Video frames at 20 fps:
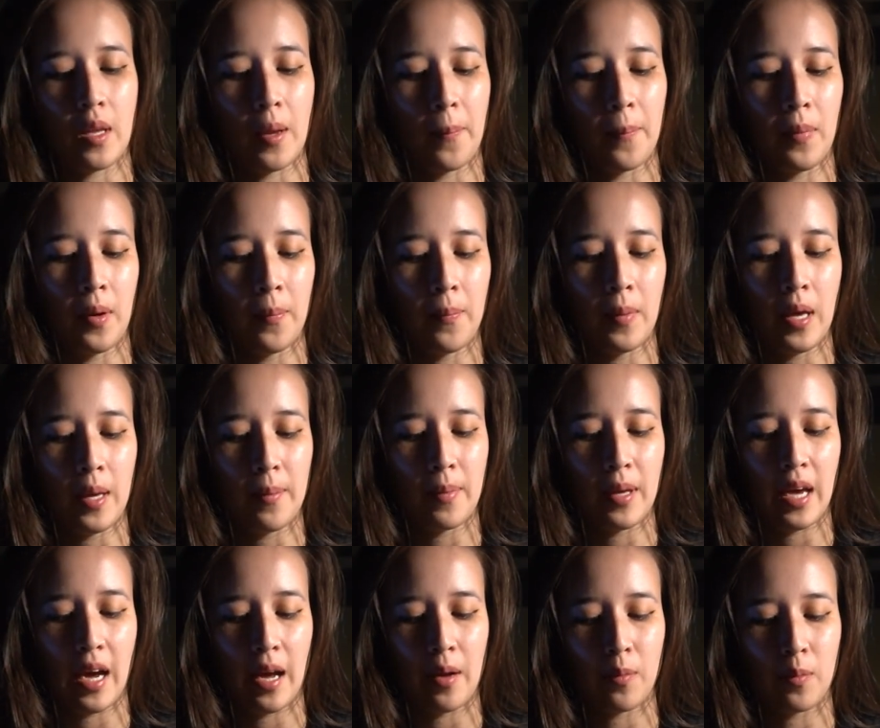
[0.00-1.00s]
But
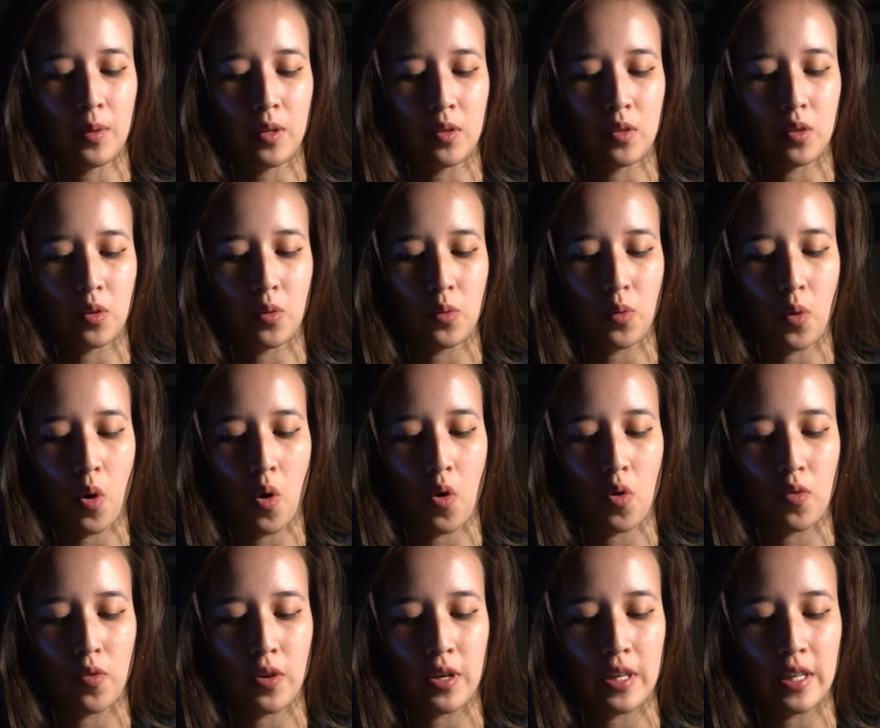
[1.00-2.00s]
maybe I will go
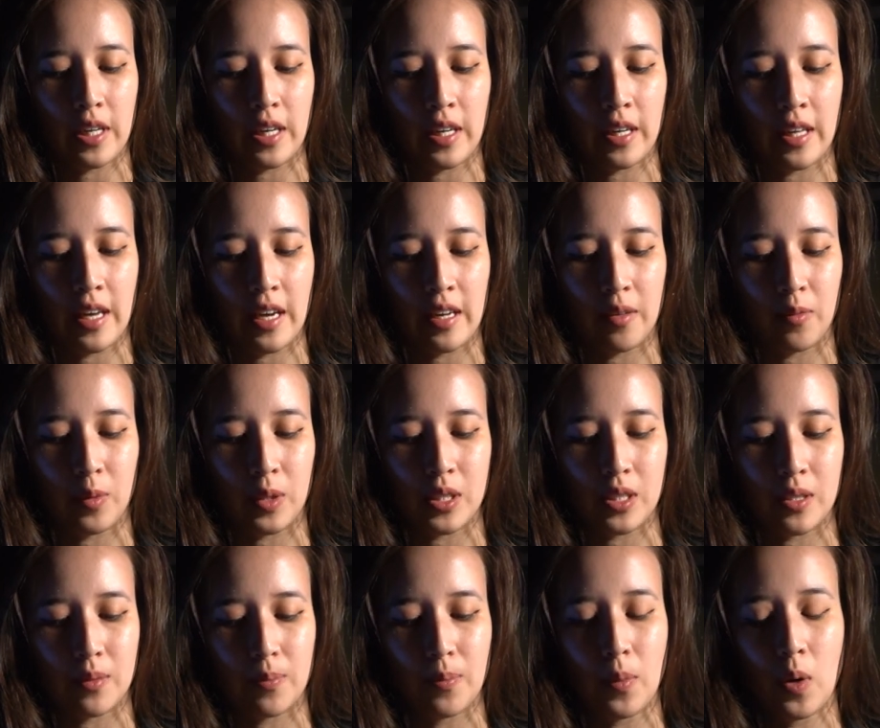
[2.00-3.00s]
over it again
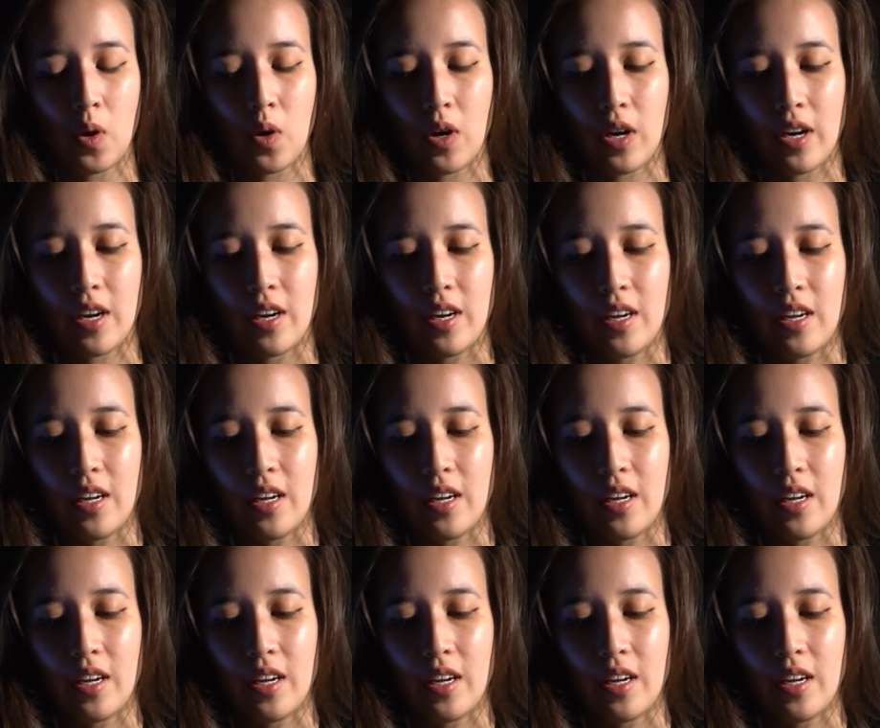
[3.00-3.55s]
once more